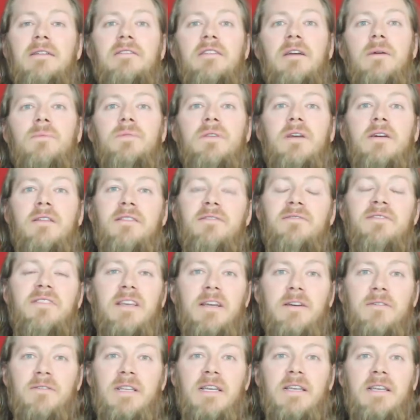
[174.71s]
dumped on the
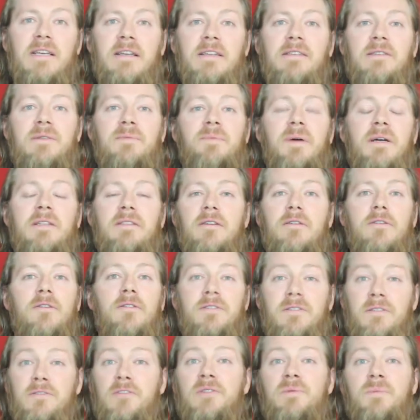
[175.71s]

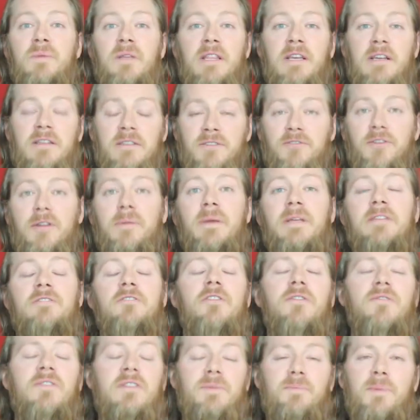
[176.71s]
VODs, the streaming
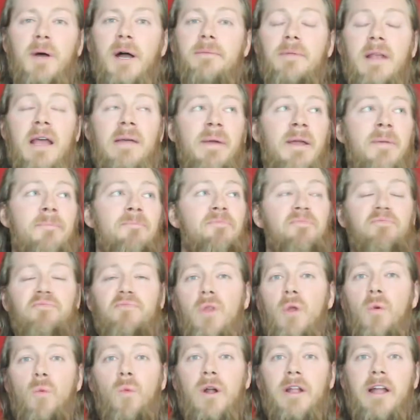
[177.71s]
service, but I mean,
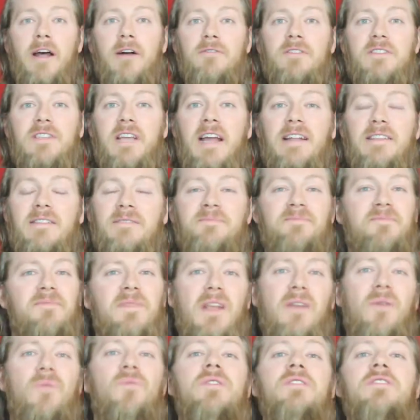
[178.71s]
what else can
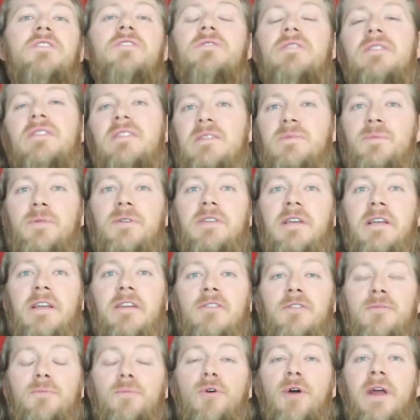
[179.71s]
we do at this
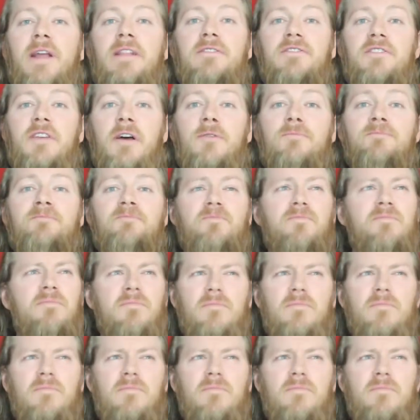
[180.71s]
particular point? So,